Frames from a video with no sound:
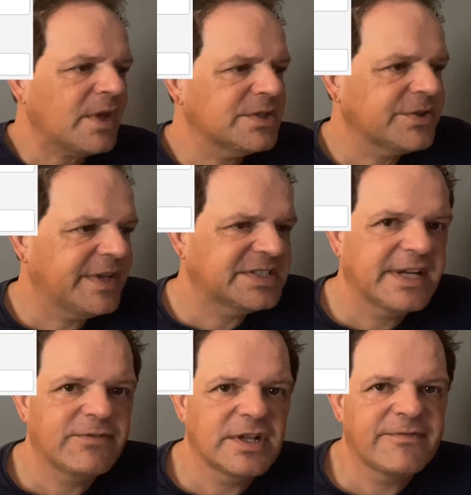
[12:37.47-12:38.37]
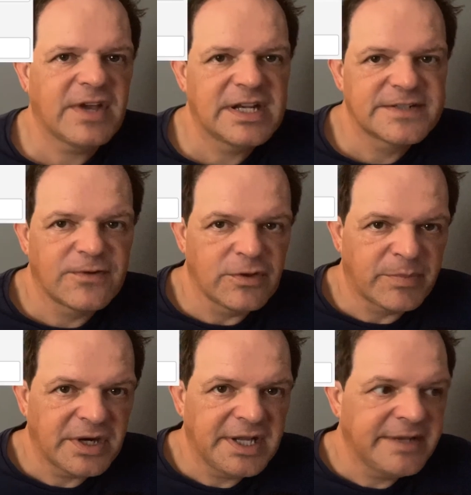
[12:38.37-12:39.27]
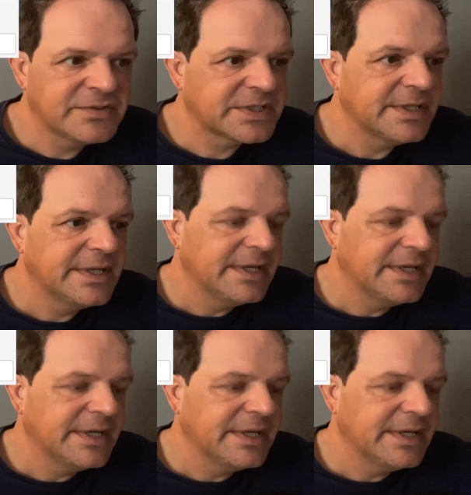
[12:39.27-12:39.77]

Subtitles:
So that's definitely an advantage for the Braves.